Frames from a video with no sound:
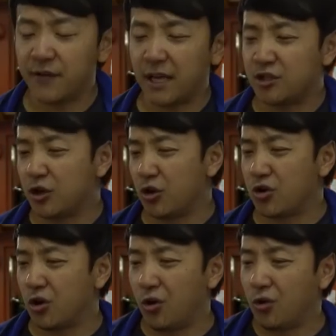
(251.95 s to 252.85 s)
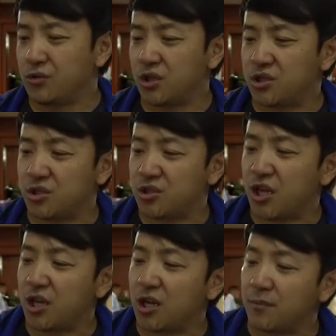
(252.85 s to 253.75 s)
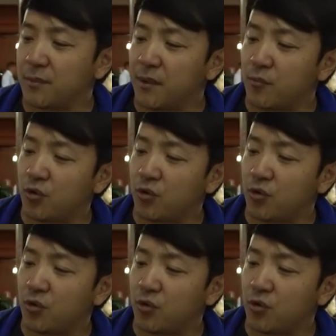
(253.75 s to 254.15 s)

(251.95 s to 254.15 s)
if it gets a little cold, just, just heat it up a bit